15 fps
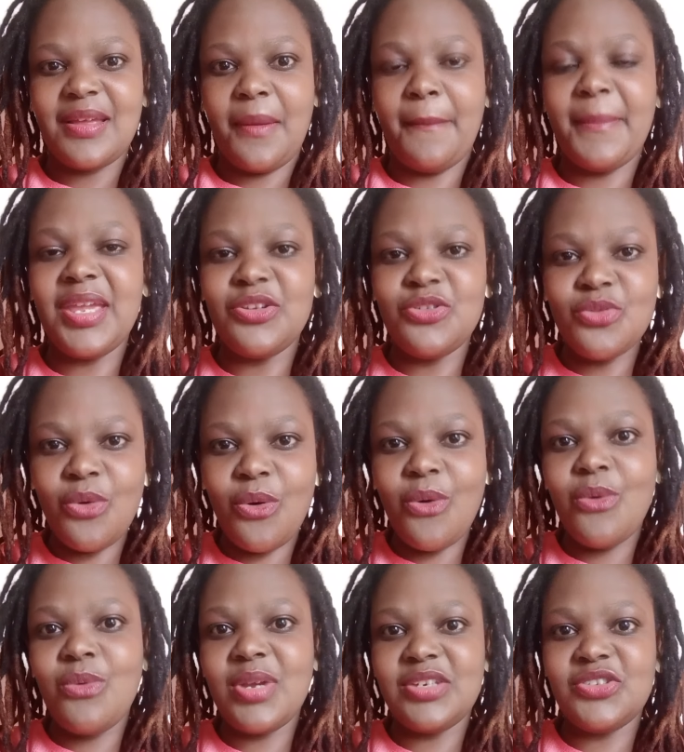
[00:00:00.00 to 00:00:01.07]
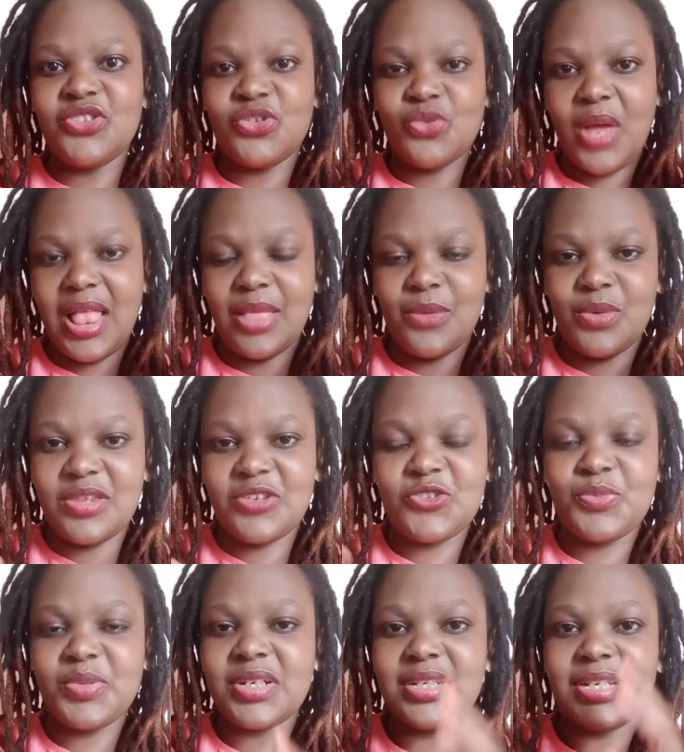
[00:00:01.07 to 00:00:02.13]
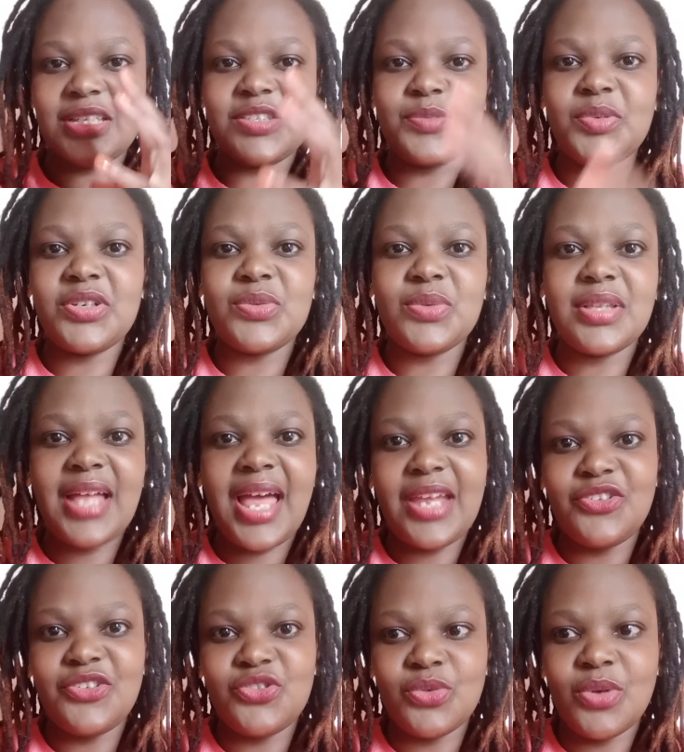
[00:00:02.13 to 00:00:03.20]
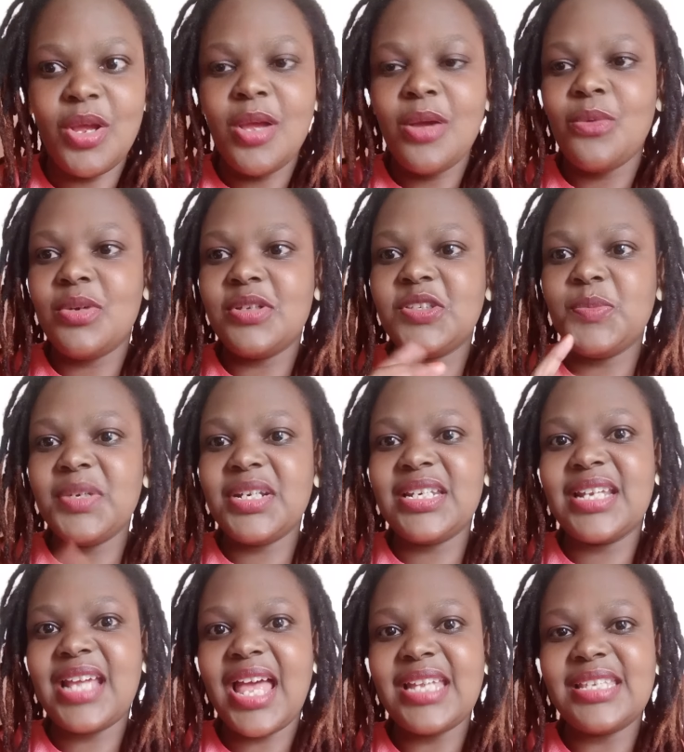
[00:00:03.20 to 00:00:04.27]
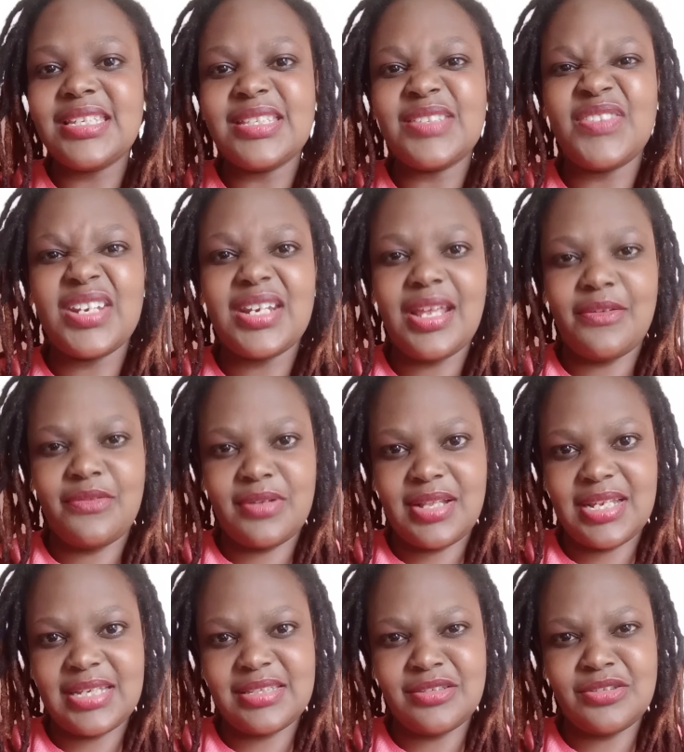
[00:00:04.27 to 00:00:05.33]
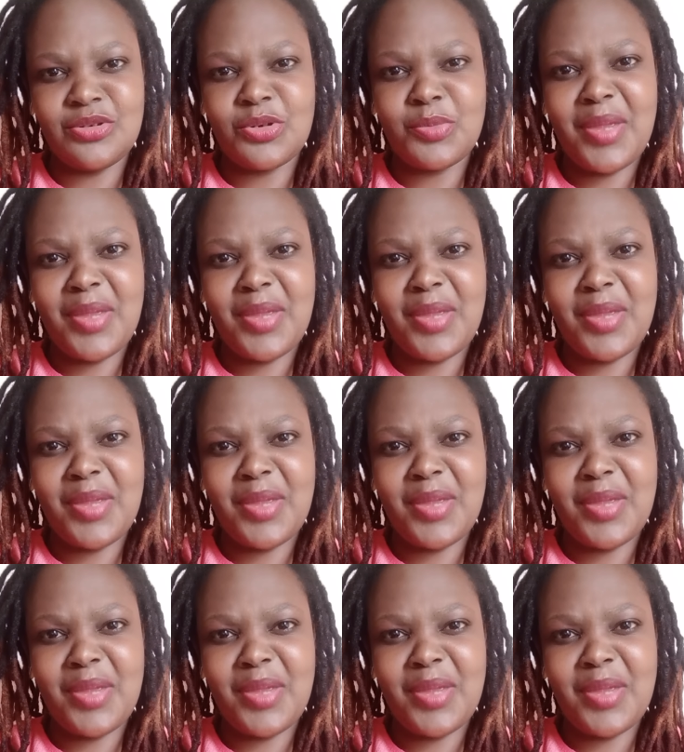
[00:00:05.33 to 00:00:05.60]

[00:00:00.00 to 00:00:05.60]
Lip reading: May you always dwell with spirit, and spirit will guide you. When spirit guides, it's very effortless, it's not